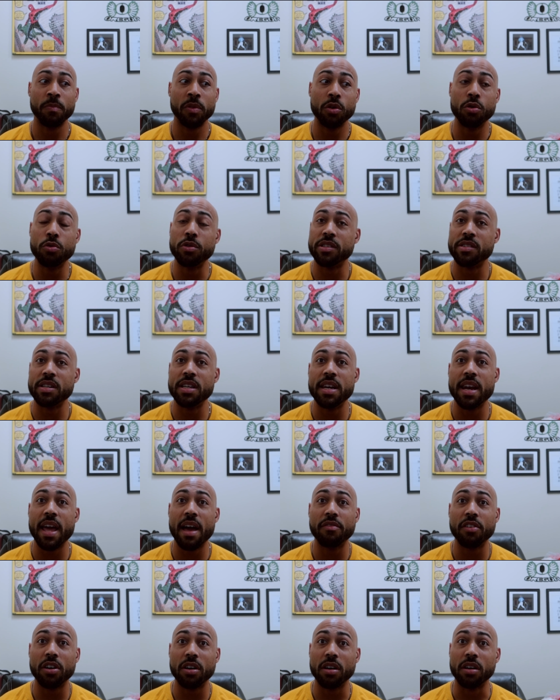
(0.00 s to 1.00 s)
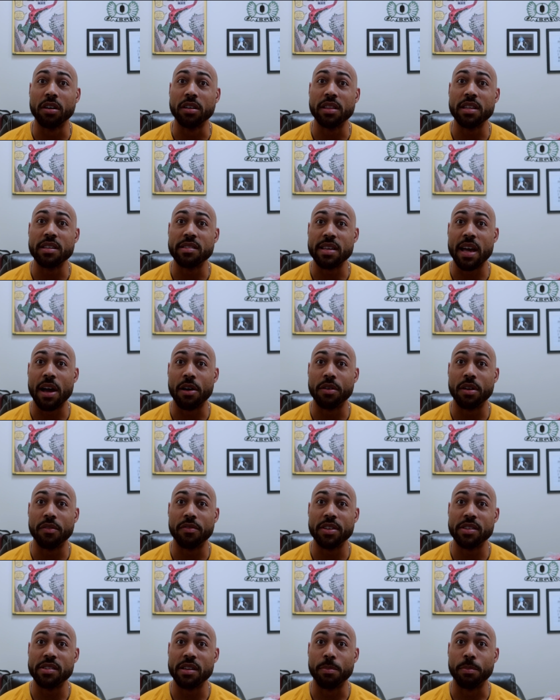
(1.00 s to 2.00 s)
who has never heard the sound
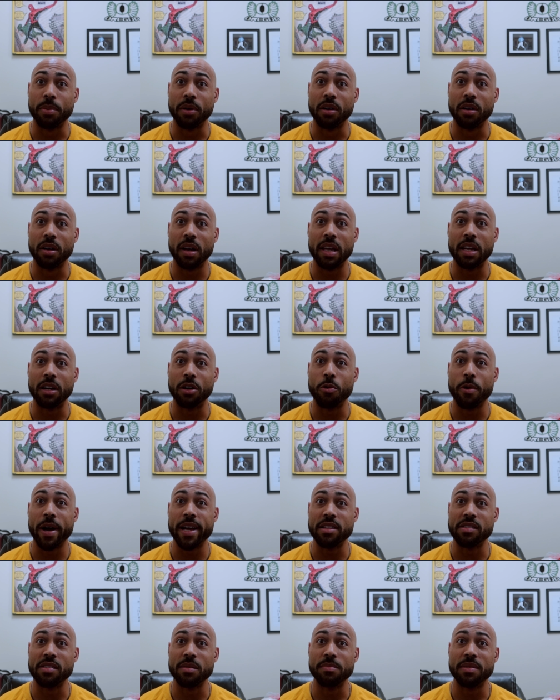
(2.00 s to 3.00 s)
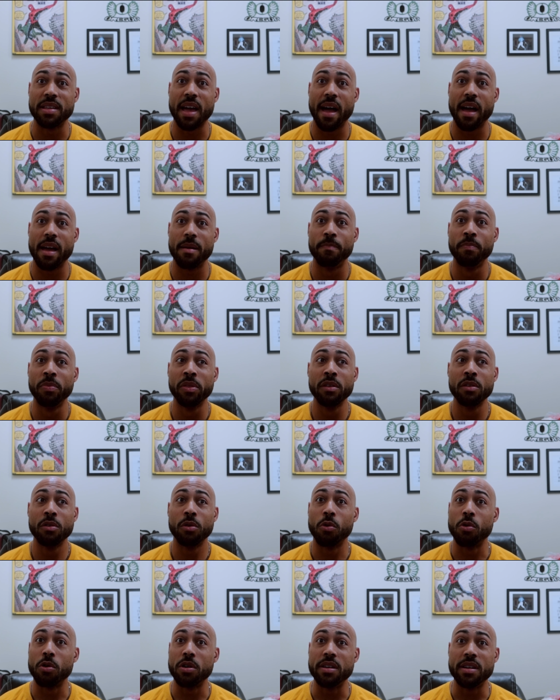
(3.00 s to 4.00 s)
of a zipper in quite some time,
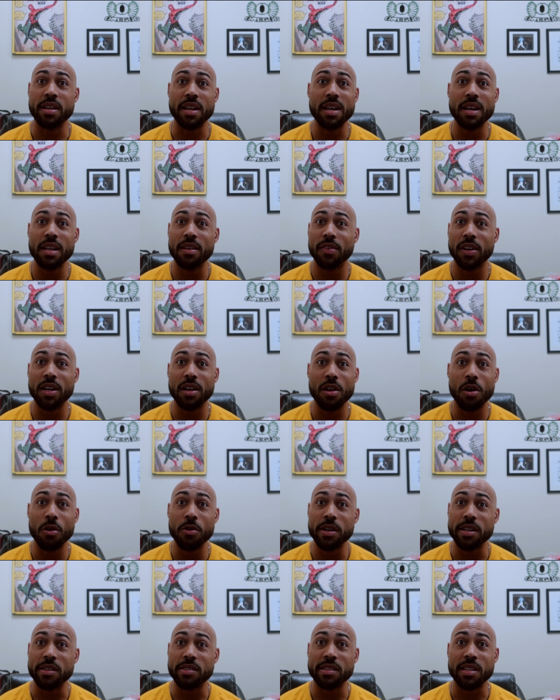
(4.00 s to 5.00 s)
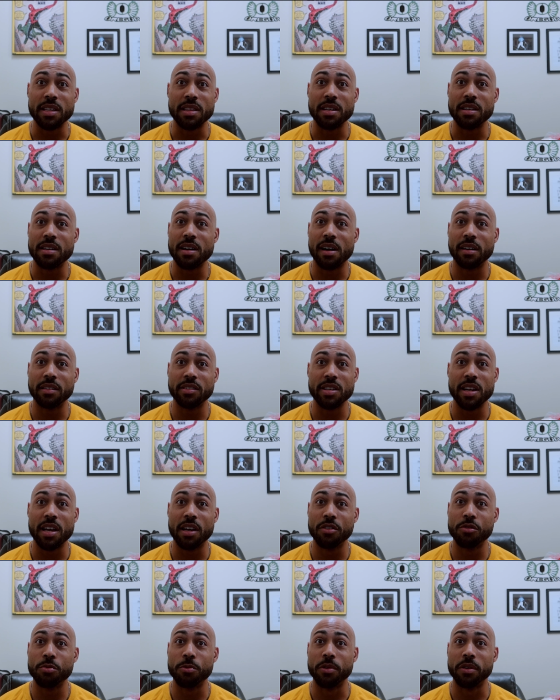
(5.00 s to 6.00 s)
or didn't even notice that the dog's
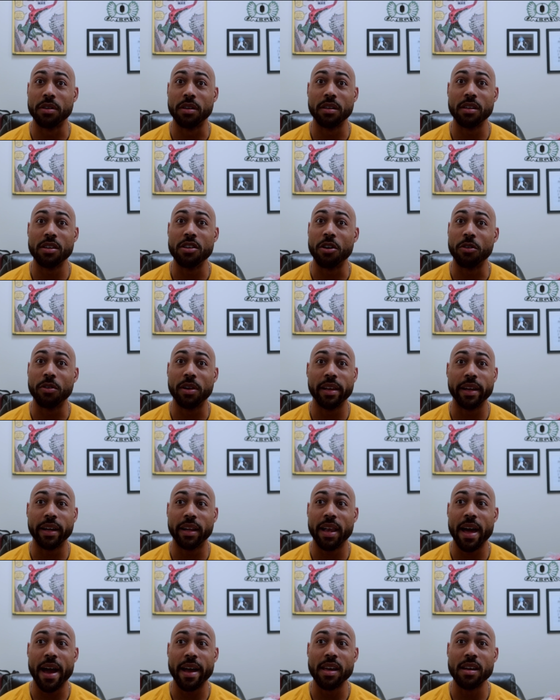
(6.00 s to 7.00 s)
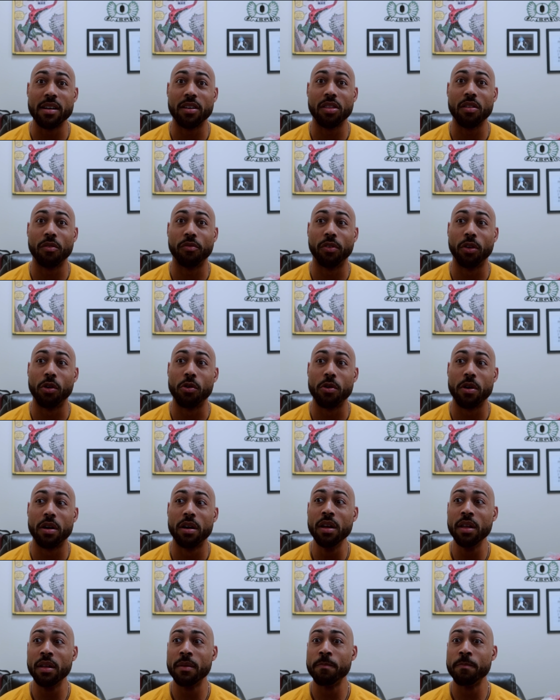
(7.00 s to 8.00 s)
nails were, click-clacking on the floor,